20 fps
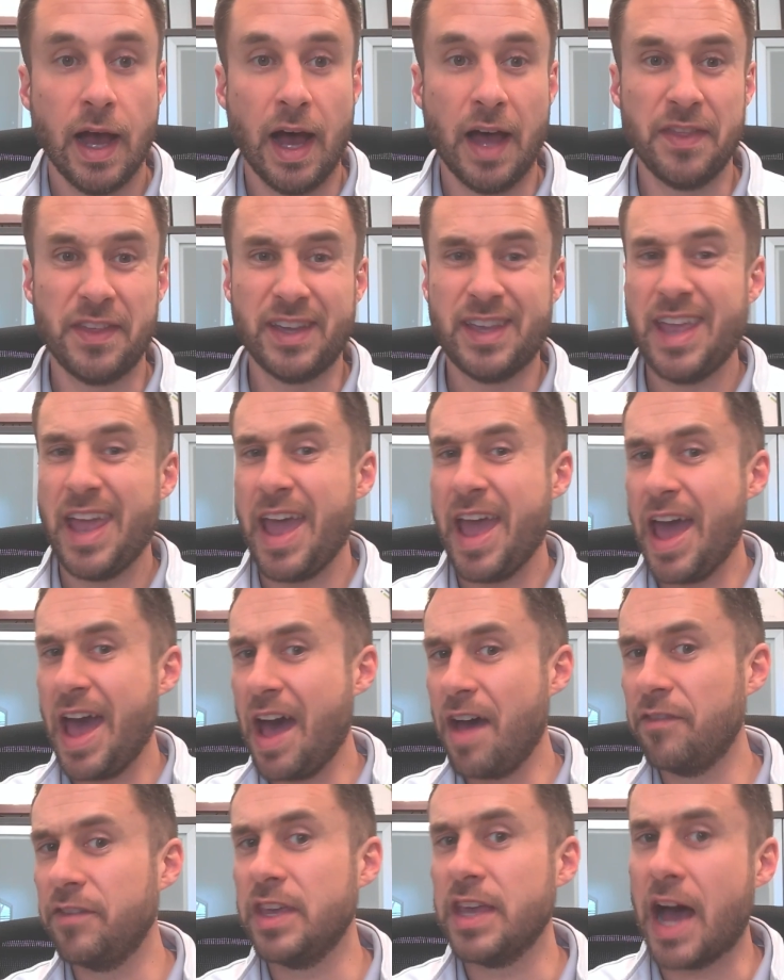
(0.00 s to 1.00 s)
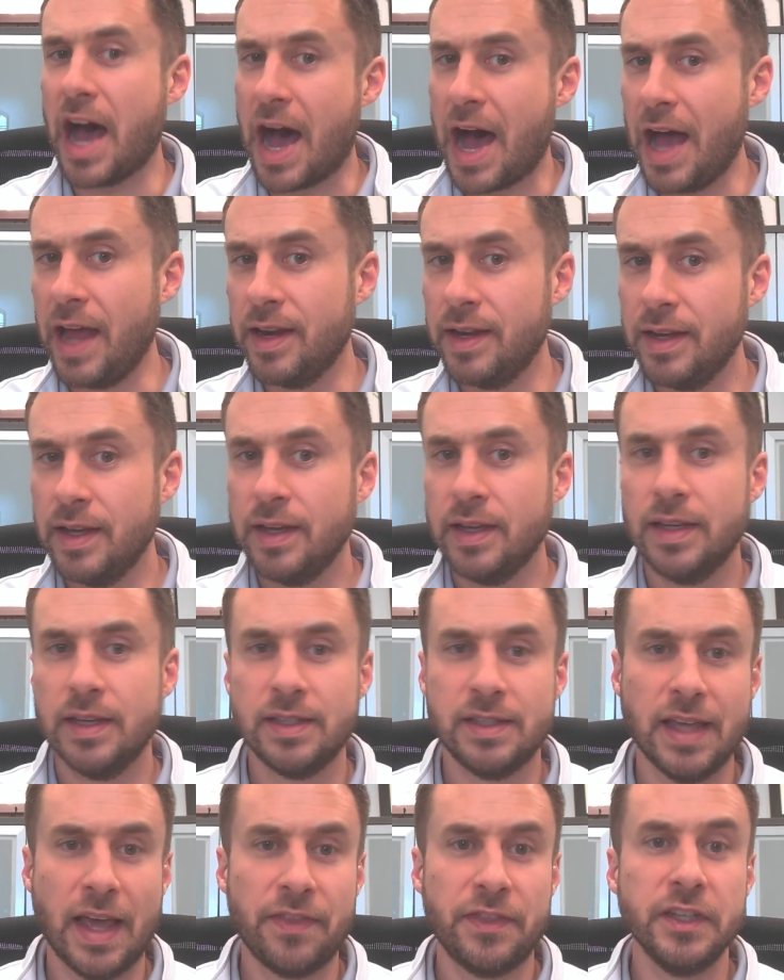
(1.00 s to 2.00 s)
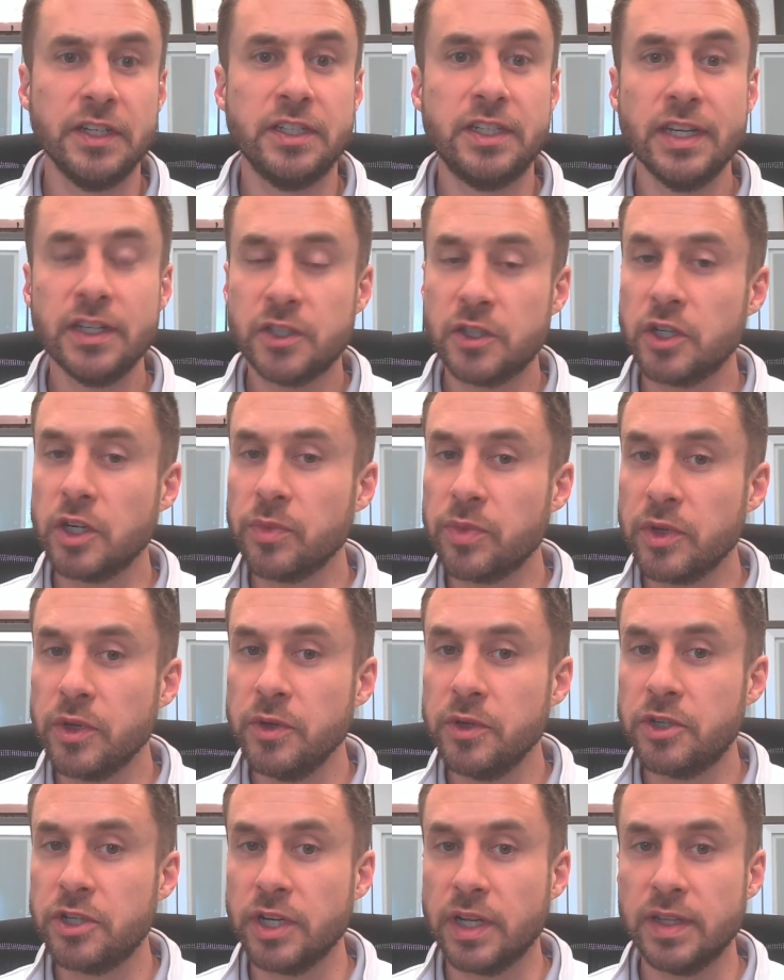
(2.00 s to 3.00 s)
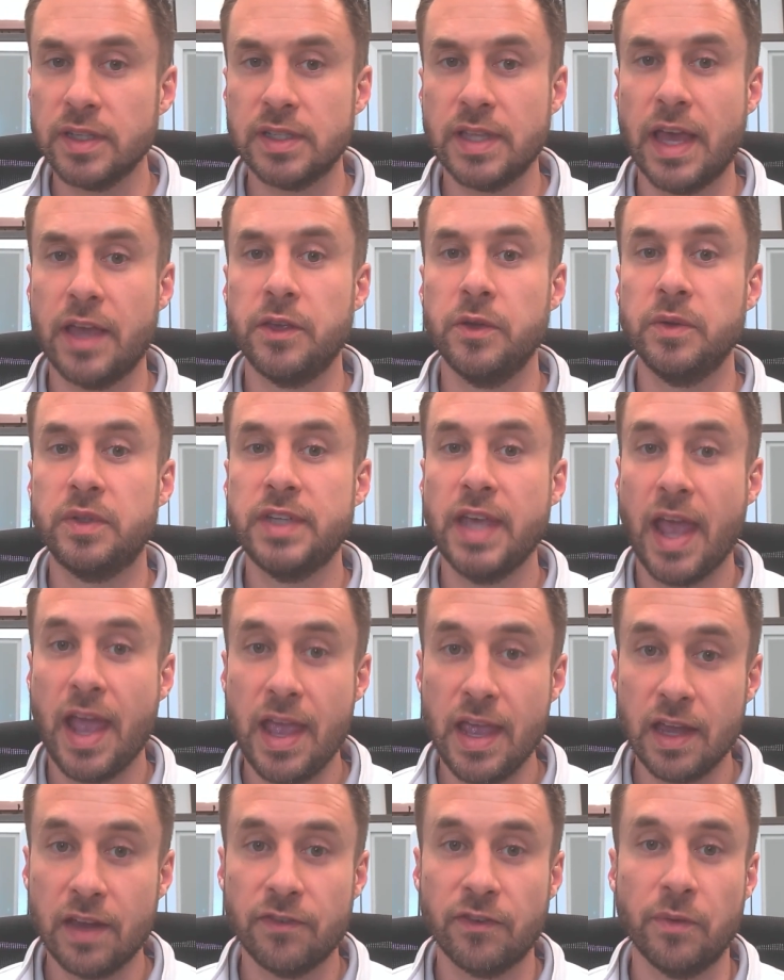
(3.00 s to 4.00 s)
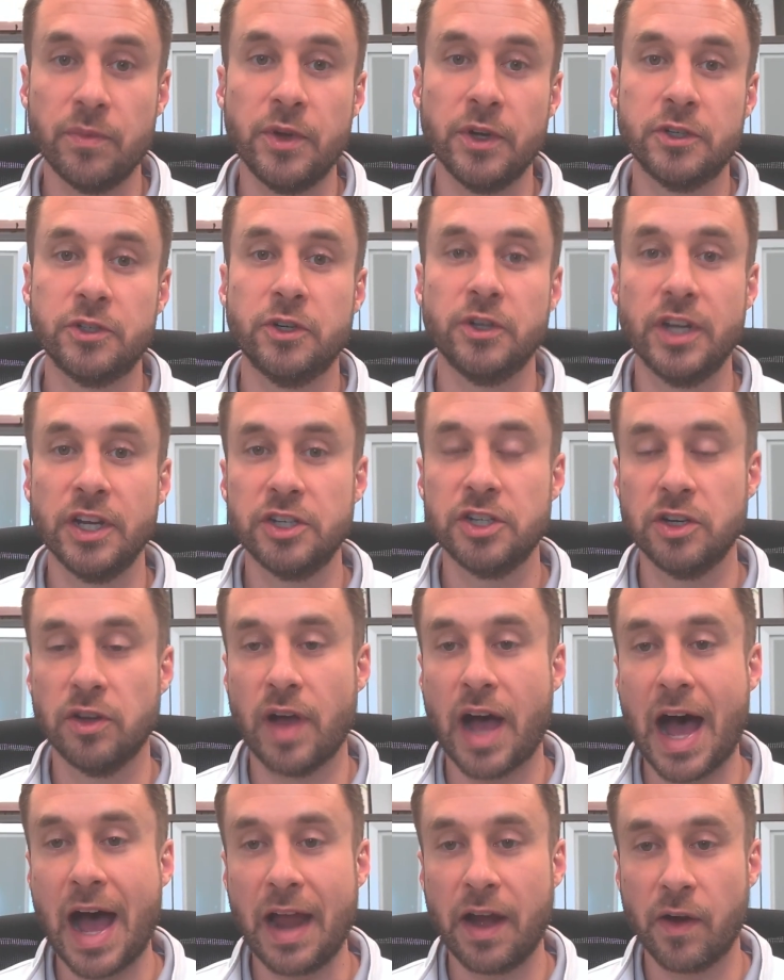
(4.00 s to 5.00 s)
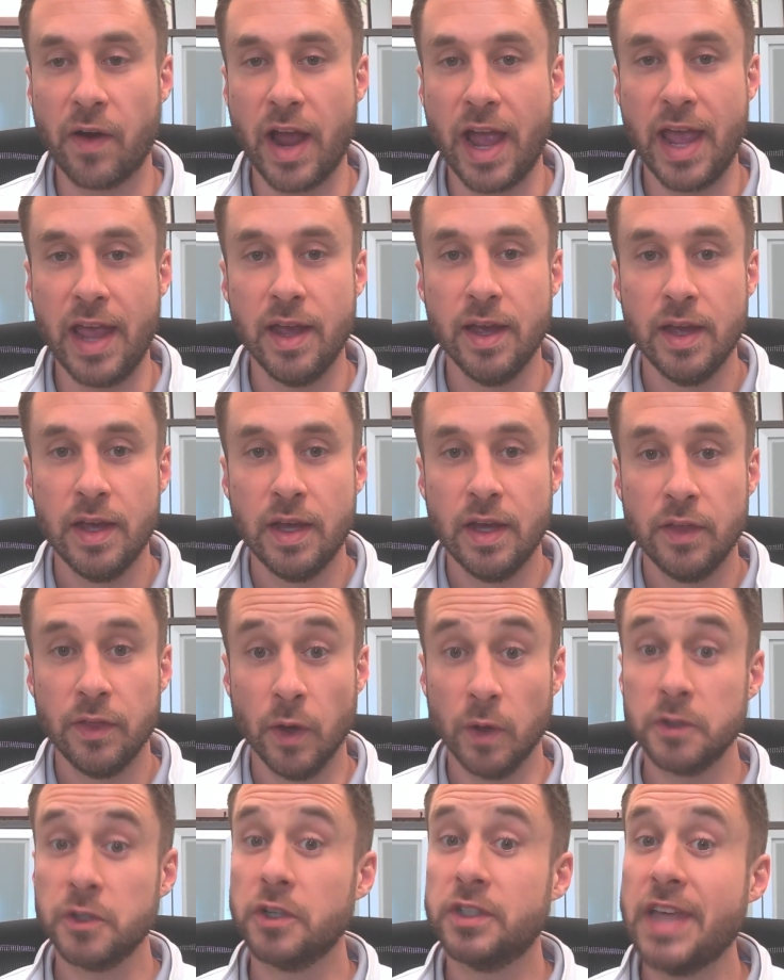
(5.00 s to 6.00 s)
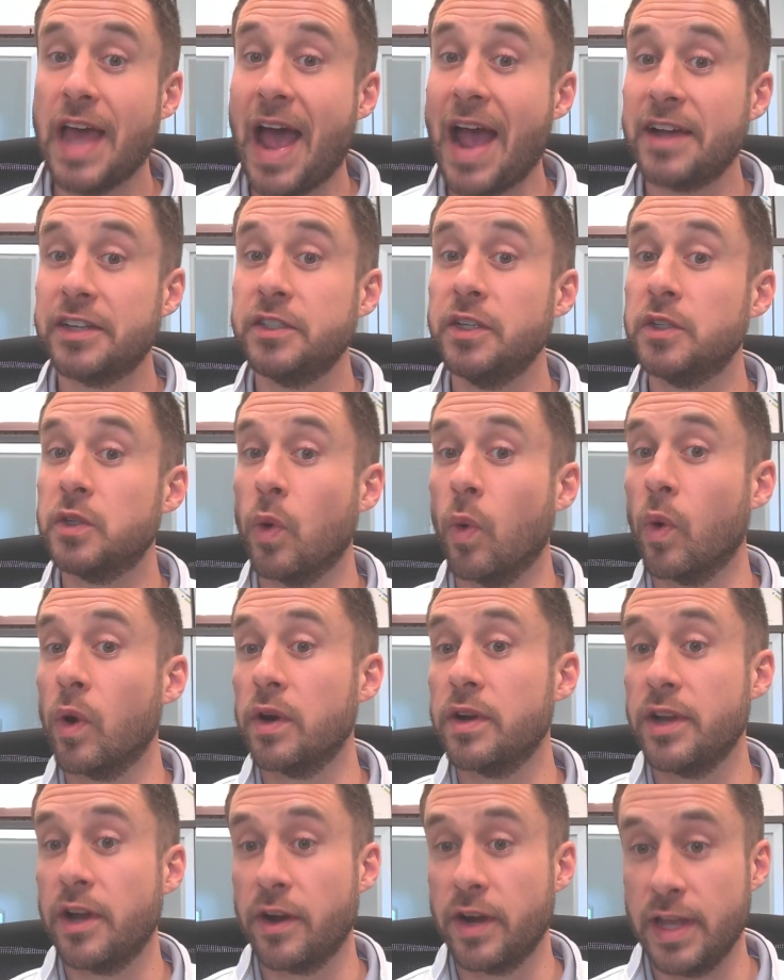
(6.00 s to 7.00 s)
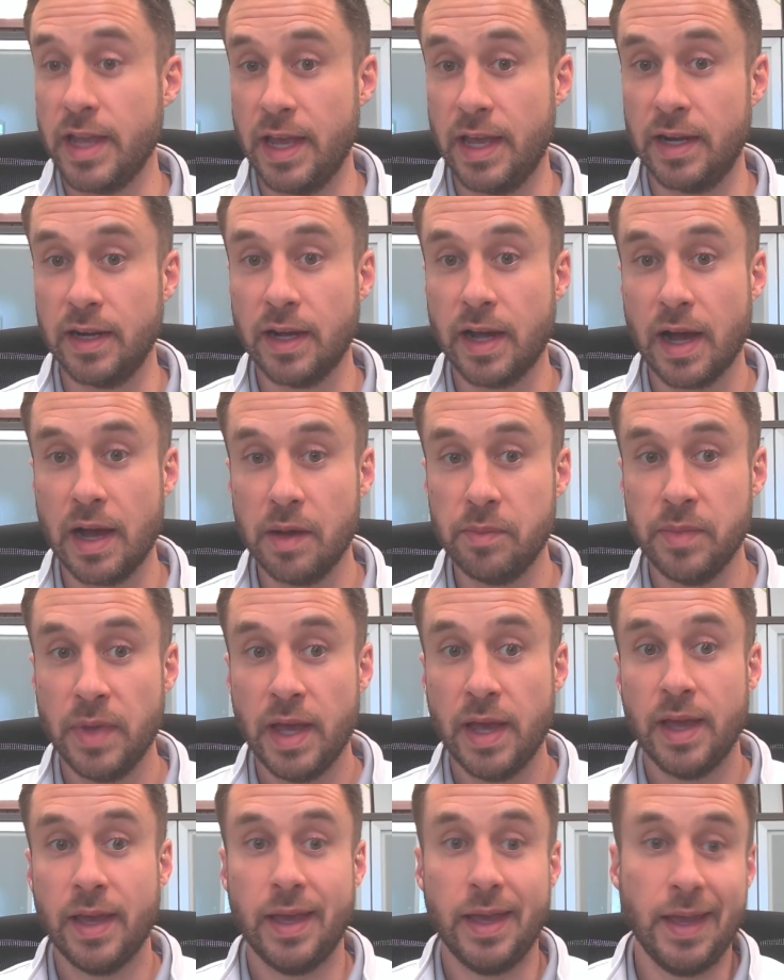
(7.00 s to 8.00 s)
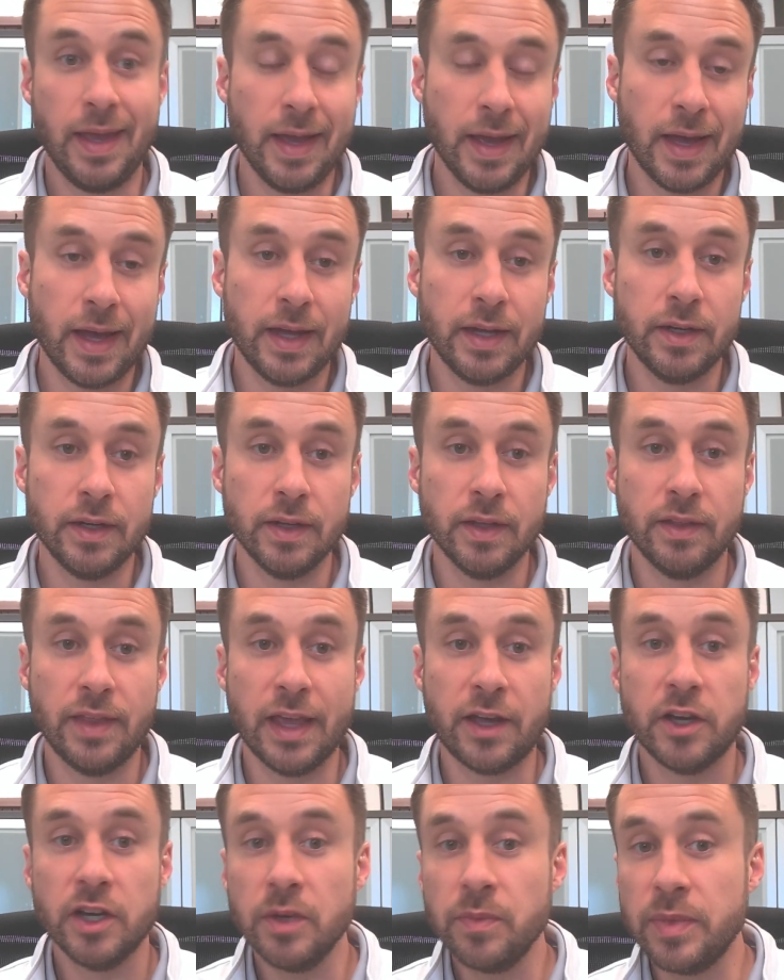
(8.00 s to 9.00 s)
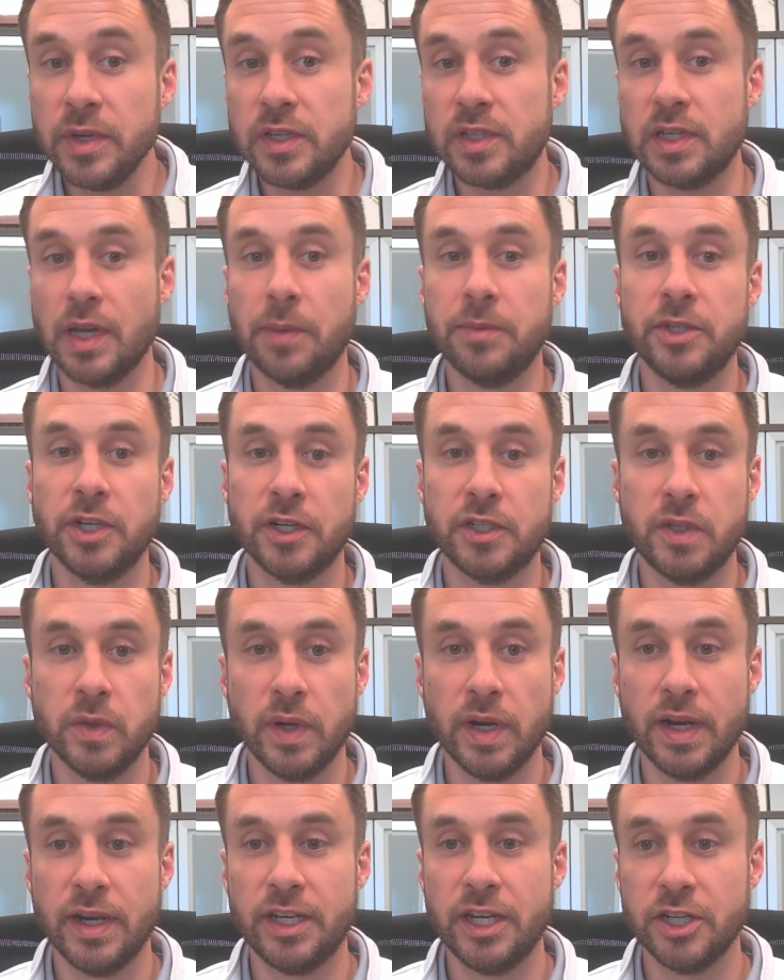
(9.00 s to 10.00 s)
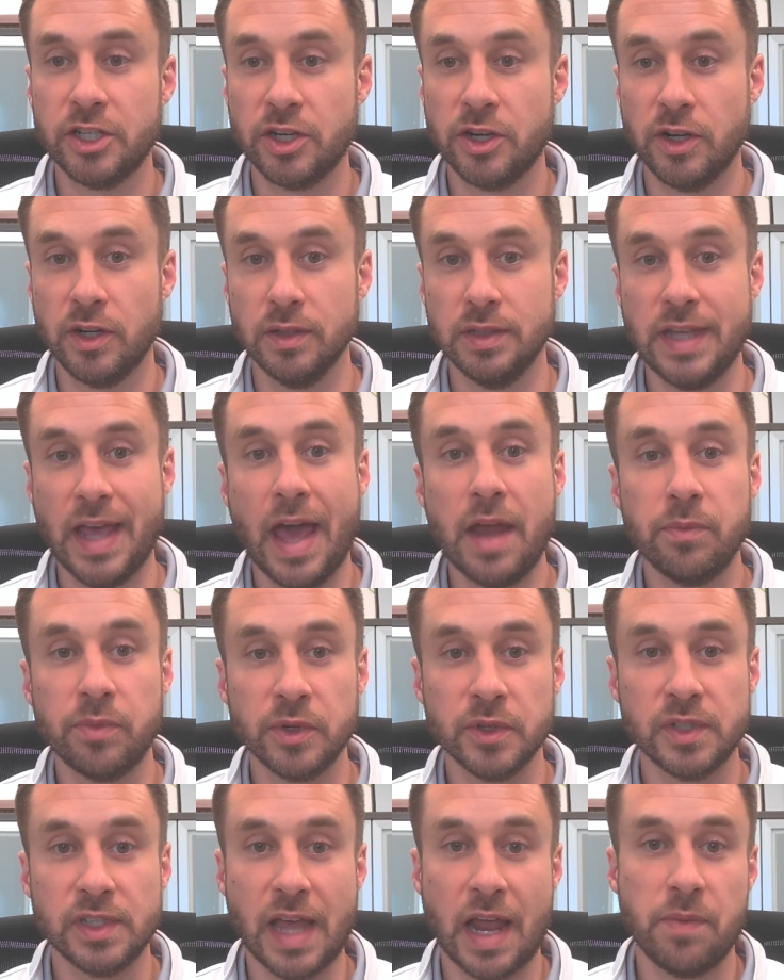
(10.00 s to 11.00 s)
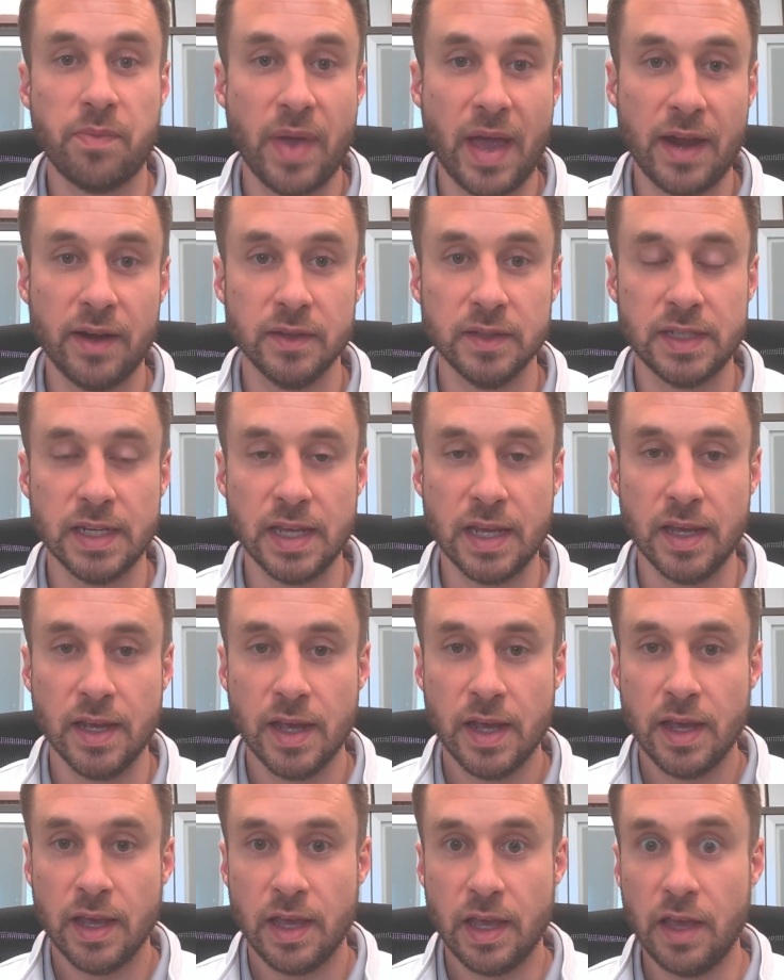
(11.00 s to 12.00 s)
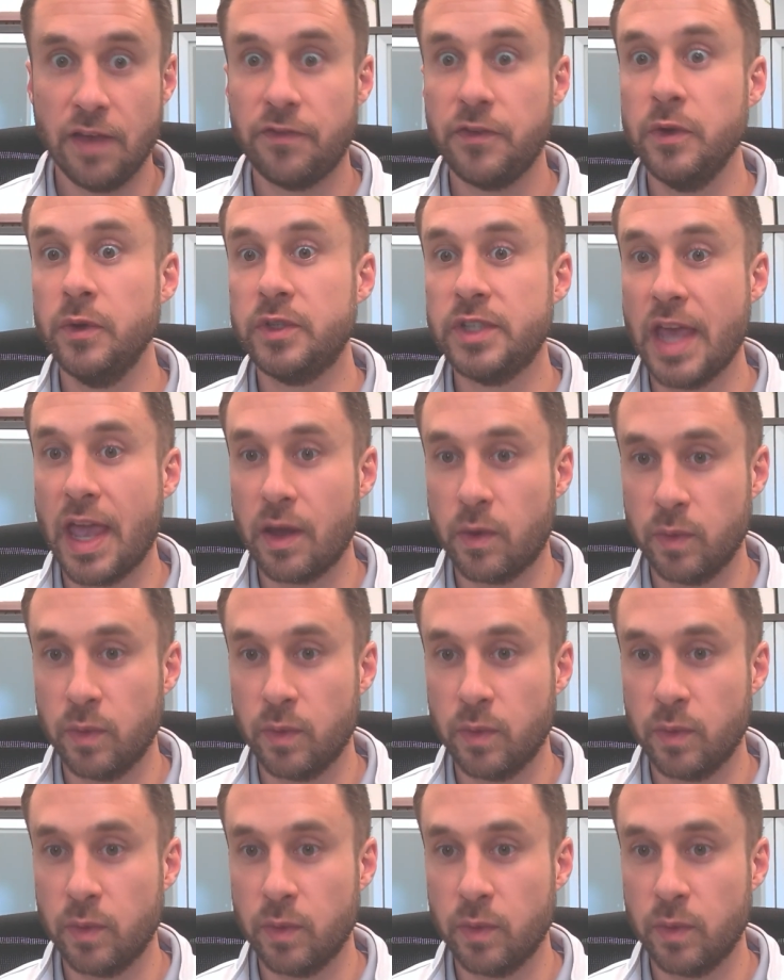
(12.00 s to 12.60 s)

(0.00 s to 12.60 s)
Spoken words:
The caveat is that the distributions that you take from your traditional IRA, those are taxed as ordinary income, and they could be subject to an additional 10% penalty if you take